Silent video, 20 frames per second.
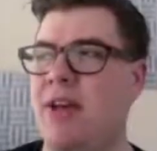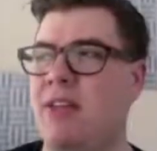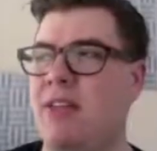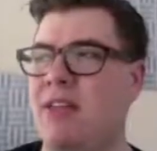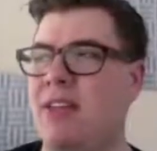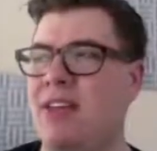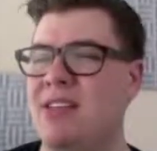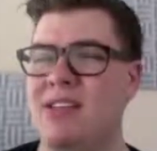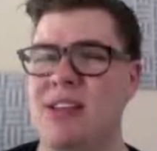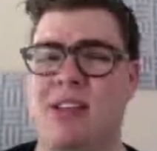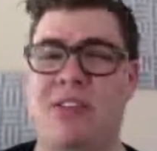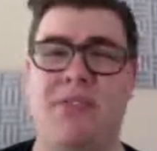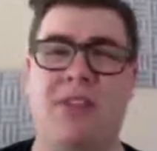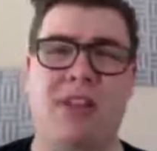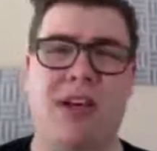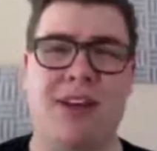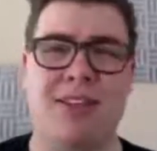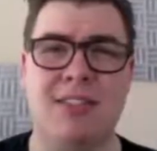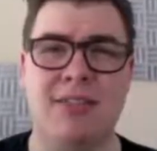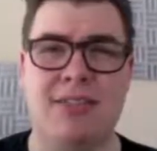things like the
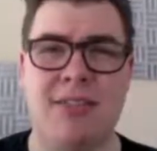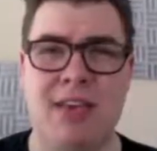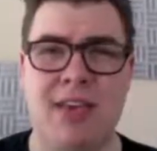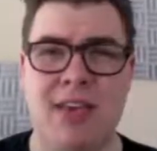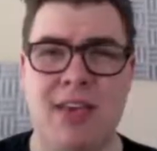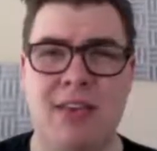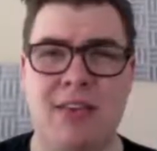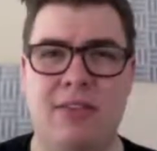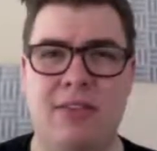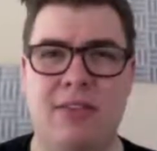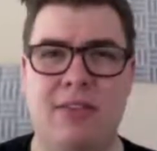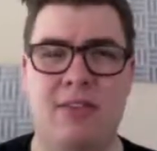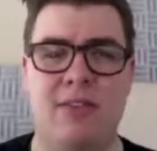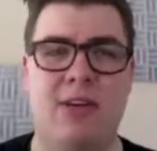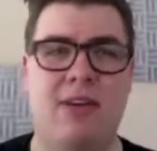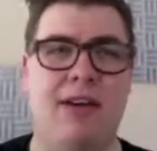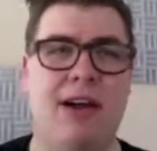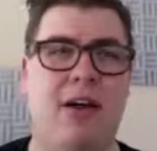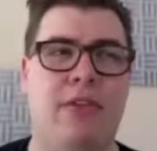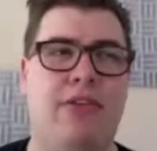Philosophy that
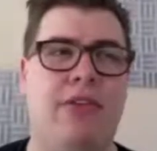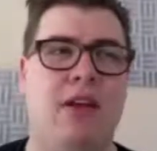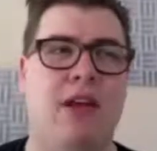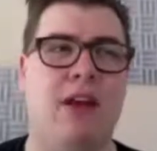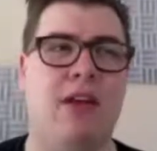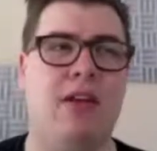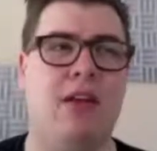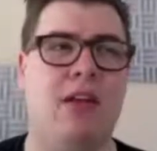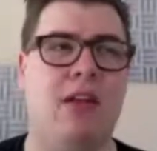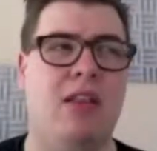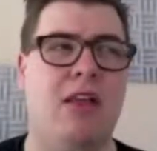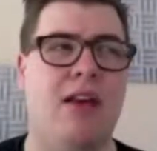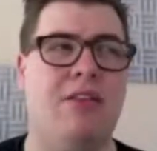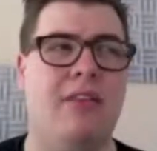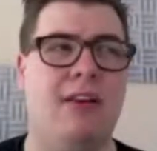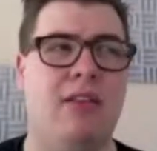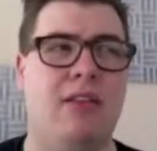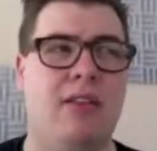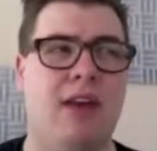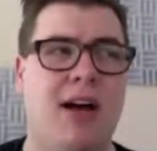are out there and a lot of
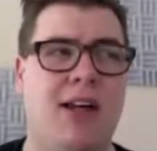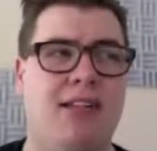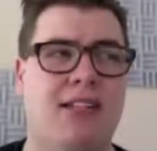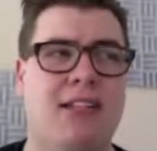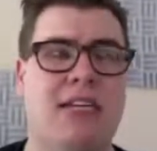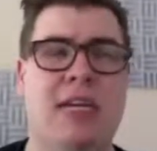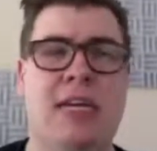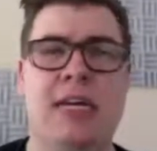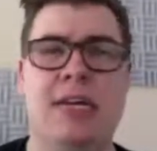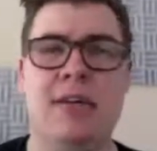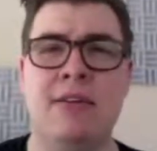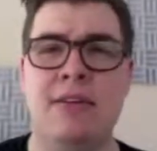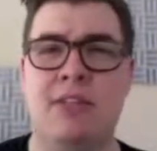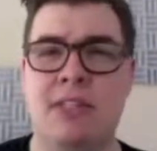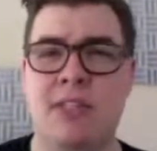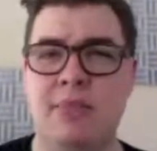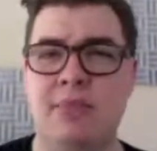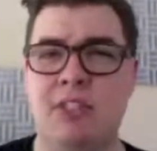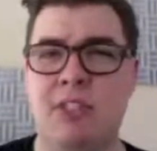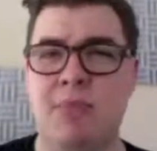other lines
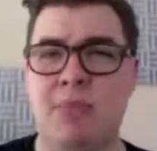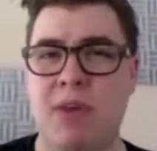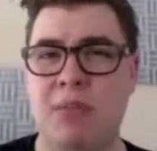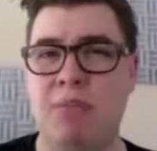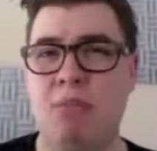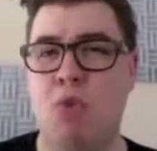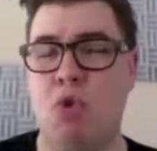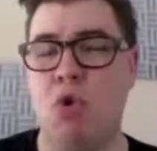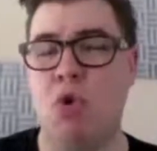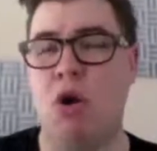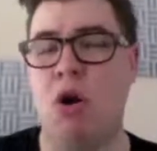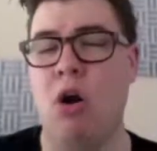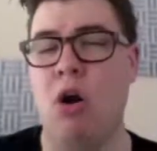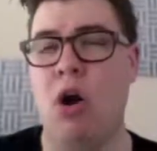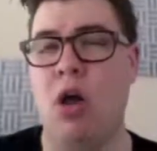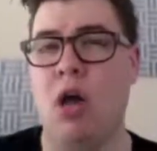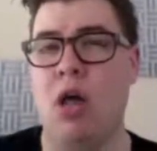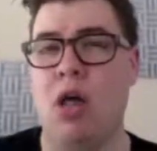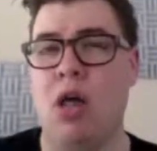seem to be more